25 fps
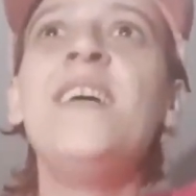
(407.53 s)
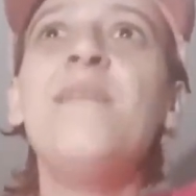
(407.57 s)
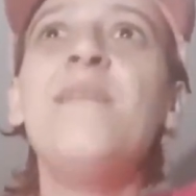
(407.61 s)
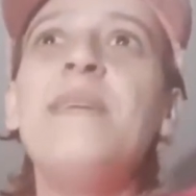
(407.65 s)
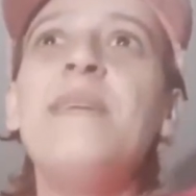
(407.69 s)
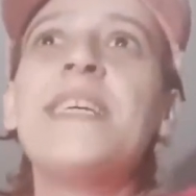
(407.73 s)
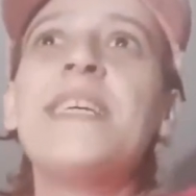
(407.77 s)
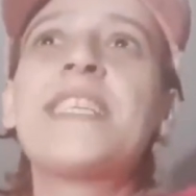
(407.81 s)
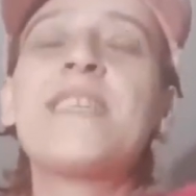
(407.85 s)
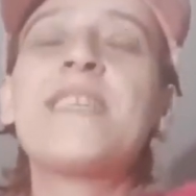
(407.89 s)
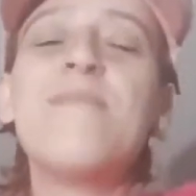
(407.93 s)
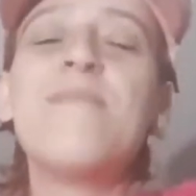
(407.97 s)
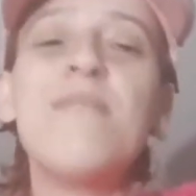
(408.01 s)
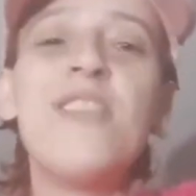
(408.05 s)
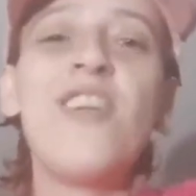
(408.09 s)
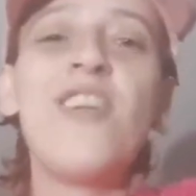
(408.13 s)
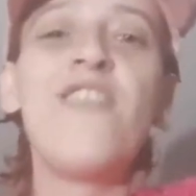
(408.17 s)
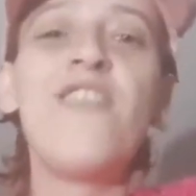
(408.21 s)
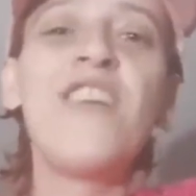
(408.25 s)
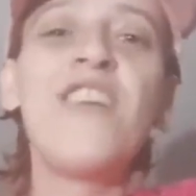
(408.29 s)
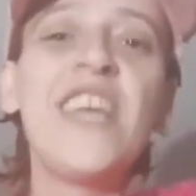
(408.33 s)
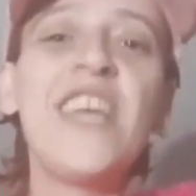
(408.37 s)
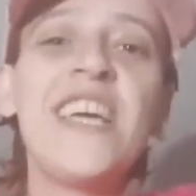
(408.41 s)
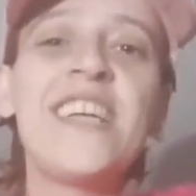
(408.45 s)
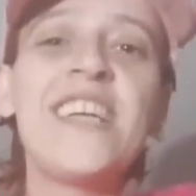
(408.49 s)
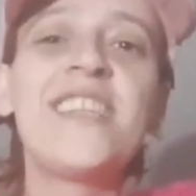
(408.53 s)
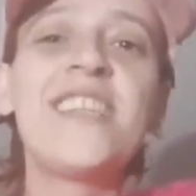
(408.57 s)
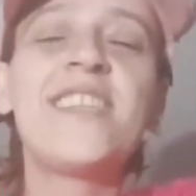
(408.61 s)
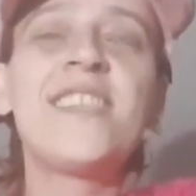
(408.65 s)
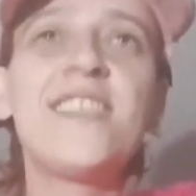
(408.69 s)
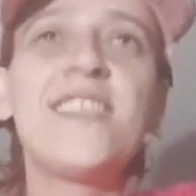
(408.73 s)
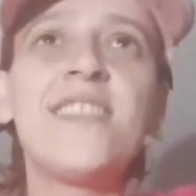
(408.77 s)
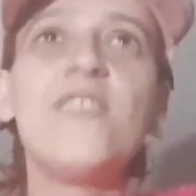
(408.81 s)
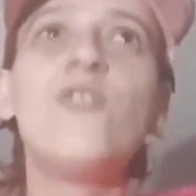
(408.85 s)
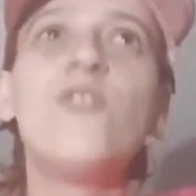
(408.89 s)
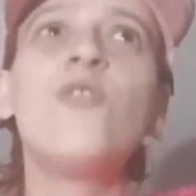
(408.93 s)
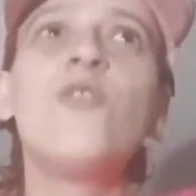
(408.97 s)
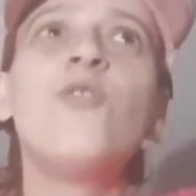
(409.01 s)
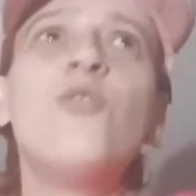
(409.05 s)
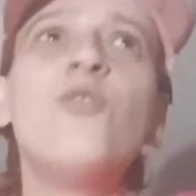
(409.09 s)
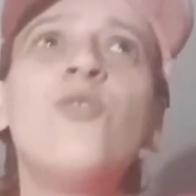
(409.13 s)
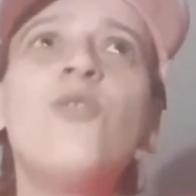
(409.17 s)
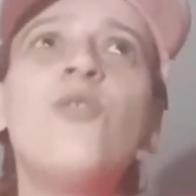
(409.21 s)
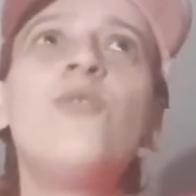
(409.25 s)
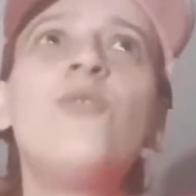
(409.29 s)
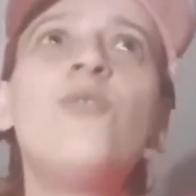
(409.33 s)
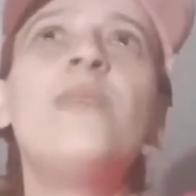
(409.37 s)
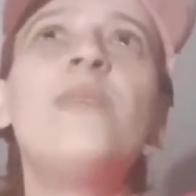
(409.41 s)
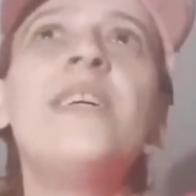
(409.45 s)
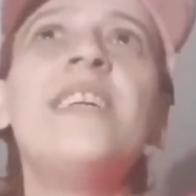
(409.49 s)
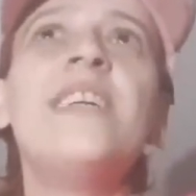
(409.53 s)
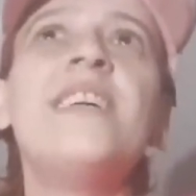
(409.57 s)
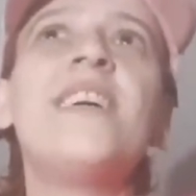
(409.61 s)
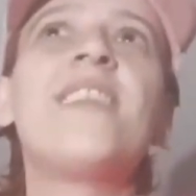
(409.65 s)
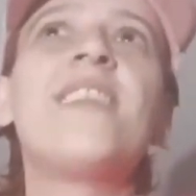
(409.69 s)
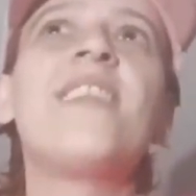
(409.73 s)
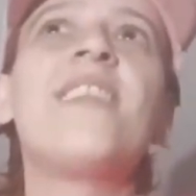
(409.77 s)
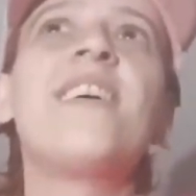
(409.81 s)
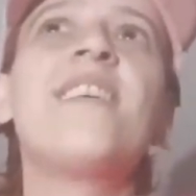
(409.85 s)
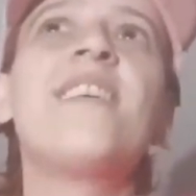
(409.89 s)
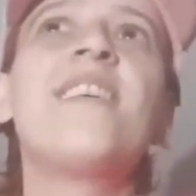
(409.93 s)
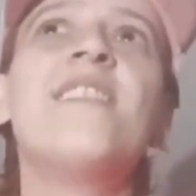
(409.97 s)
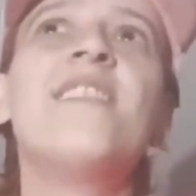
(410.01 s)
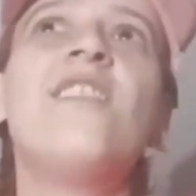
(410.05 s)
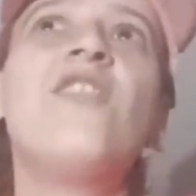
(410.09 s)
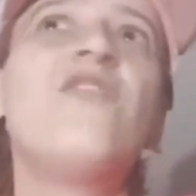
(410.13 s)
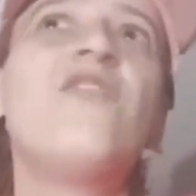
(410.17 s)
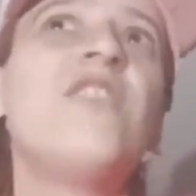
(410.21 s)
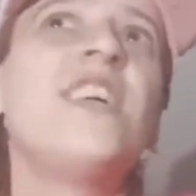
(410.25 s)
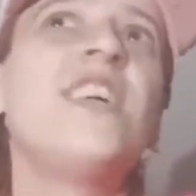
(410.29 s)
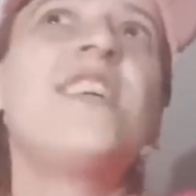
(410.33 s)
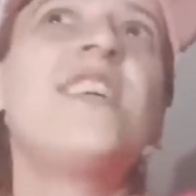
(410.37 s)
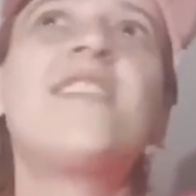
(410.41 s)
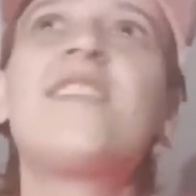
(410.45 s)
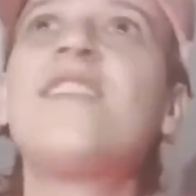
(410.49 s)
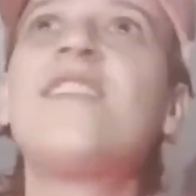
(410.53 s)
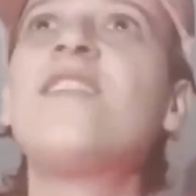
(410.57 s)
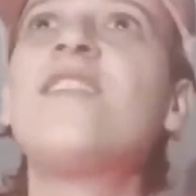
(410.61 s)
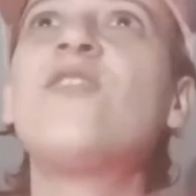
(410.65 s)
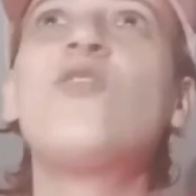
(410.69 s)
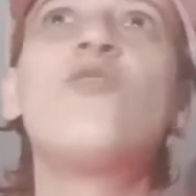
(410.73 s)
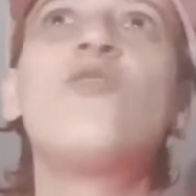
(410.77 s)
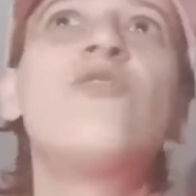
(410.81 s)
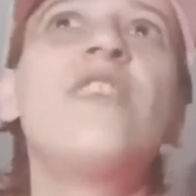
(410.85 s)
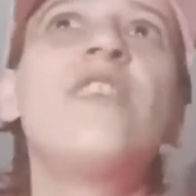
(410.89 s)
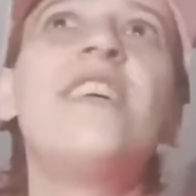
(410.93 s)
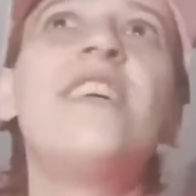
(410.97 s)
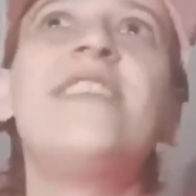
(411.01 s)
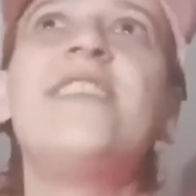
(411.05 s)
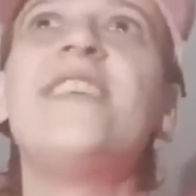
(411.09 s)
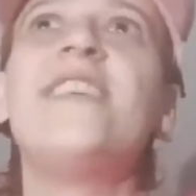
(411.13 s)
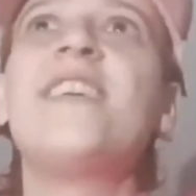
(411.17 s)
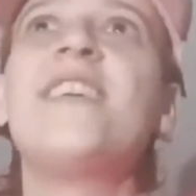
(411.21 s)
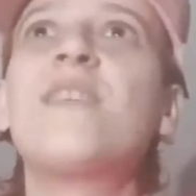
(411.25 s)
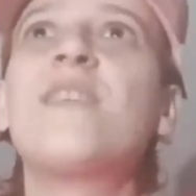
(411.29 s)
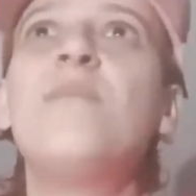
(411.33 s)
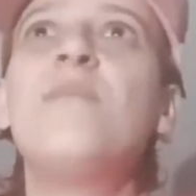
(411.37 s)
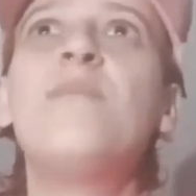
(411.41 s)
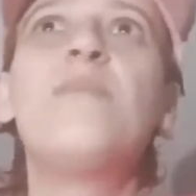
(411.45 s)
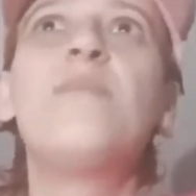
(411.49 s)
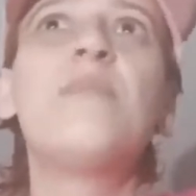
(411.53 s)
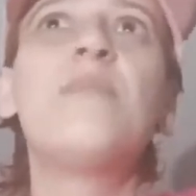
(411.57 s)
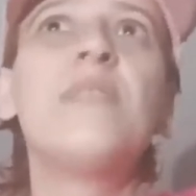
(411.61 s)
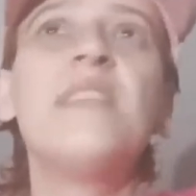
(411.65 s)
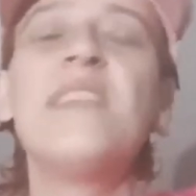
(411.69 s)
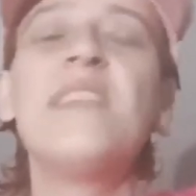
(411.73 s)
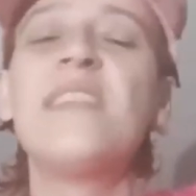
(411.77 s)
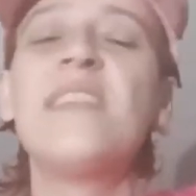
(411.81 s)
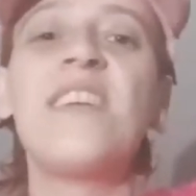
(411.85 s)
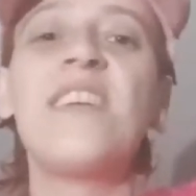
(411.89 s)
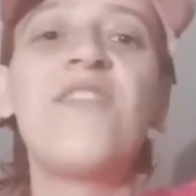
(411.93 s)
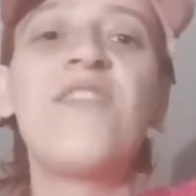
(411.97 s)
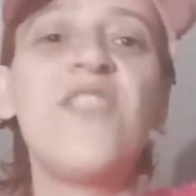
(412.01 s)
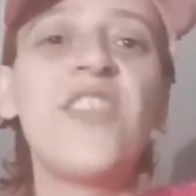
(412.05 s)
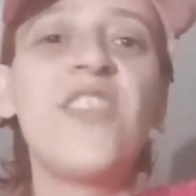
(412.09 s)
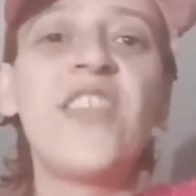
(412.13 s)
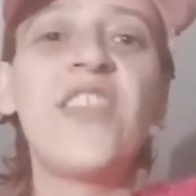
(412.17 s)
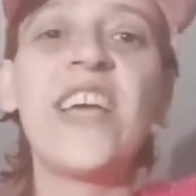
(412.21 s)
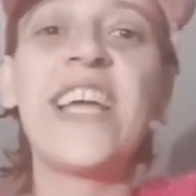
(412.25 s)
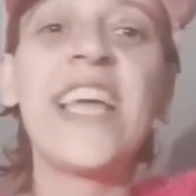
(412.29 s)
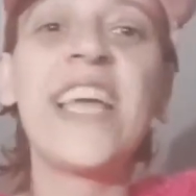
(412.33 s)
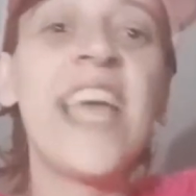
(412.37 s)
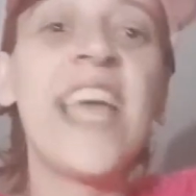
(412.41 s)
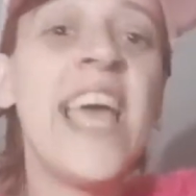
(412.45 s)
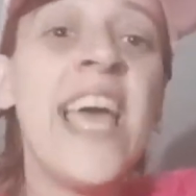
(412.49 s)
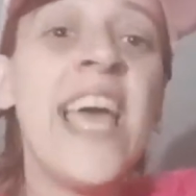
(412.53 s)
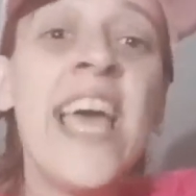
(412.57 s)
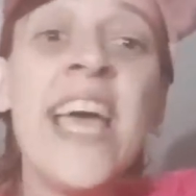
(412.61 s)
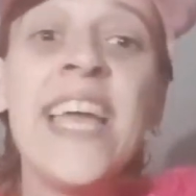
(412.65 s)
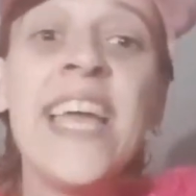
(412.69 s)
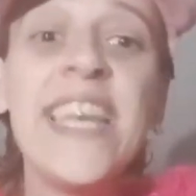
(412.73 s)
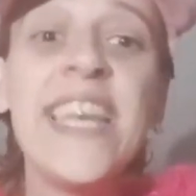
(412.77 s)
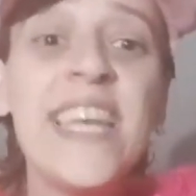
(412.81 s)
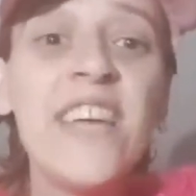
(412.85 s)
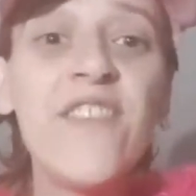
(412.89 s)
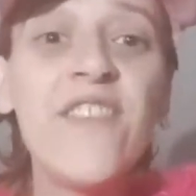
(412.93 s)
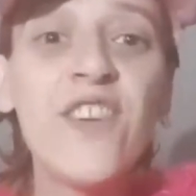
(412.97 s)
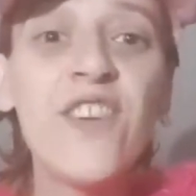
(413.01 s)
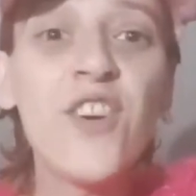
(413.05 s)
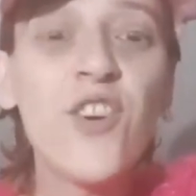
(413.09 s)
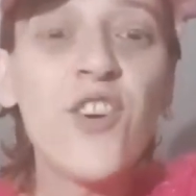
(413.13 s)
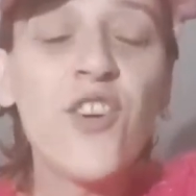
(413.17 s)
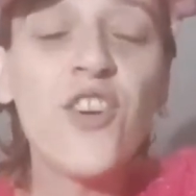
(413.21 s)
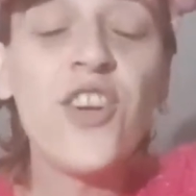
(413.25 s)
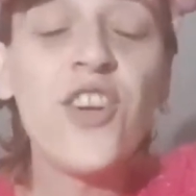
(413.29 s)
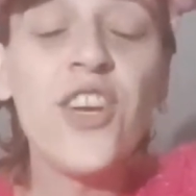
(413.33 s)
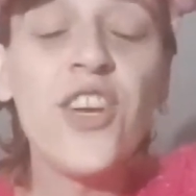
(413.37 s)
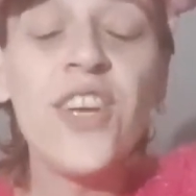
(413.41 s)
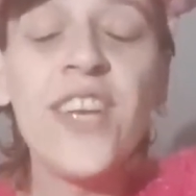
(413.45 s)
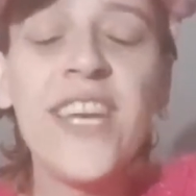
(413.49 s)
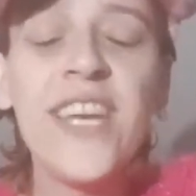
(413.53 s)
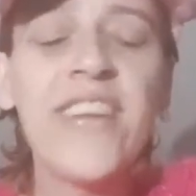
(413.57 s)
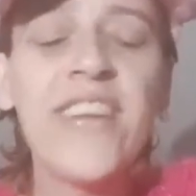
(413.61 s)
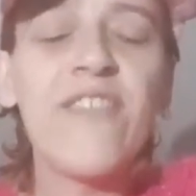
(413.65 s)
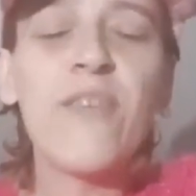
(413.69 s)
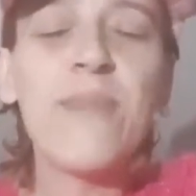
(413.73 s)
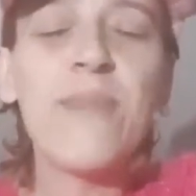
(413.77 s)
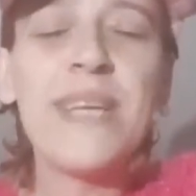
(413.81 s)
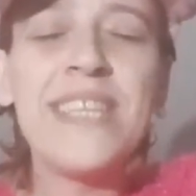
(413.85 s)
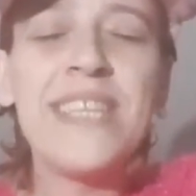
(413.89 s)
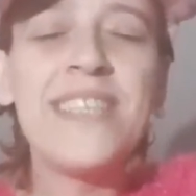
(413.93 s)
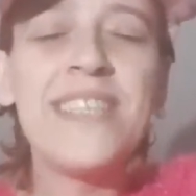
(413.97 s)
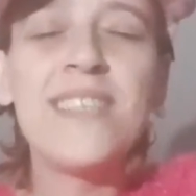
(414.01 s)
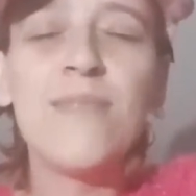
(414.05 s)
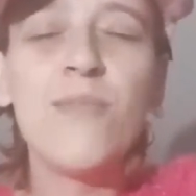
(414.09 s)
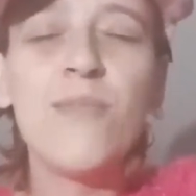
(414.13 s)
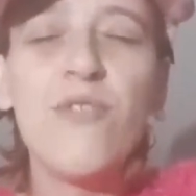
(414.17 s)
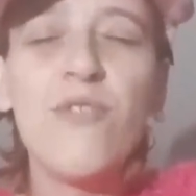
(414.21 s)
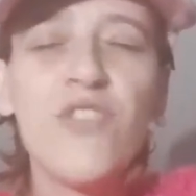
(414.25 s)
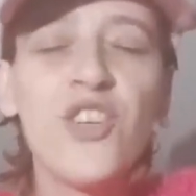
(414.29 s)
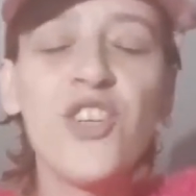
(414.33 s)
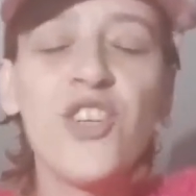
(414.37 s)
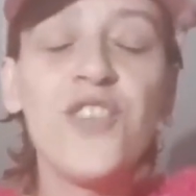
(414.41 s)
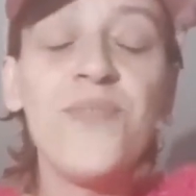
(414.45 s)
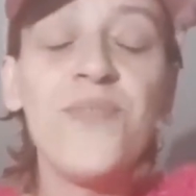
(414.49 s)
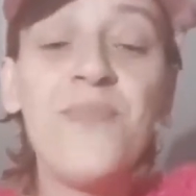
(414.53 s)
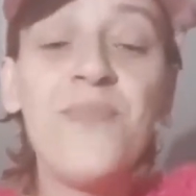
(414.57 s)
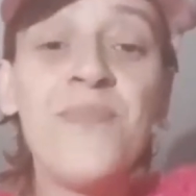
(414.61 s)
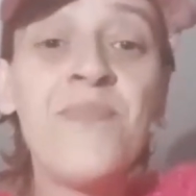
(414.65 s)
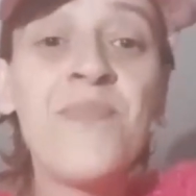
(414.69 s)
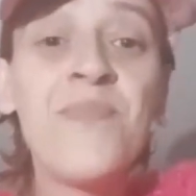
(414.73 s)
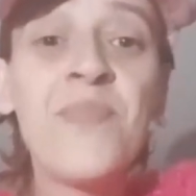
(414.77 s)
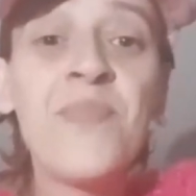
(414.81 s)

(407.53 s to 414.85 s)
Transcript: Make some love eggs. Oh no, wait, I think love eggs is already a completely different thing. Never mind, moving on.